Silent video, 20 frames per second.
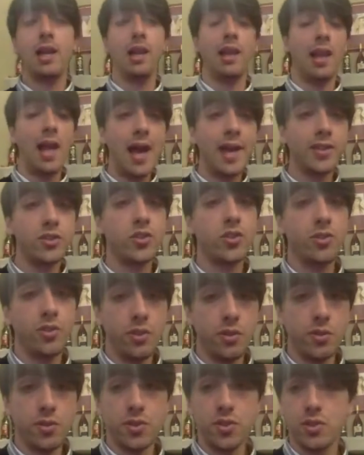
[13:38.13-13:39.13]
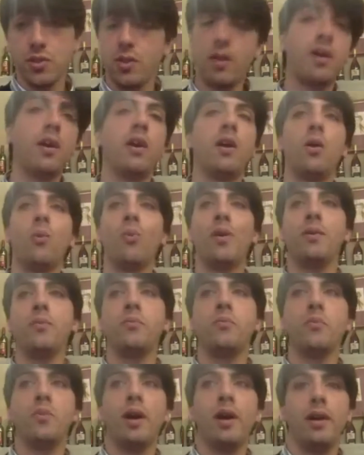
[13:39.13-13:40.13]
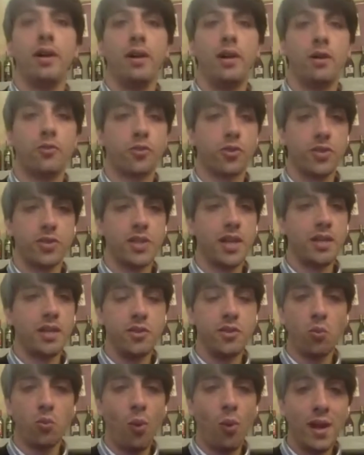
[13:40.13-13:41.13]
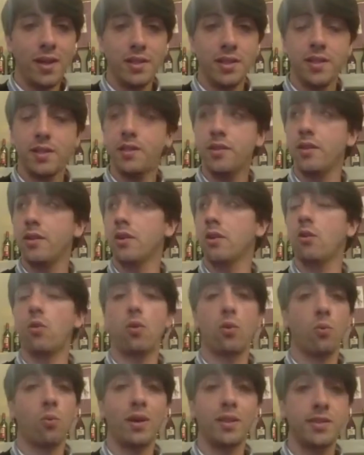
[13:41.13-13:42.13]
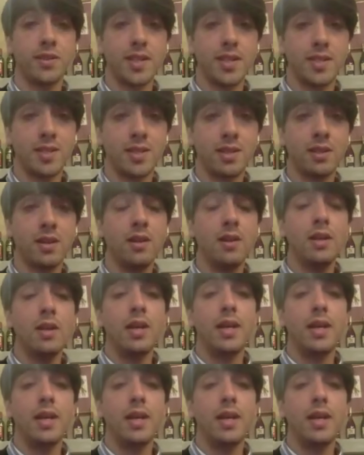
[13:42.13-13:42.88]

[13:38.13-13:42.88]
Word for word: like to use uh, when, uh, of course, I do wine dinner or wine tasting,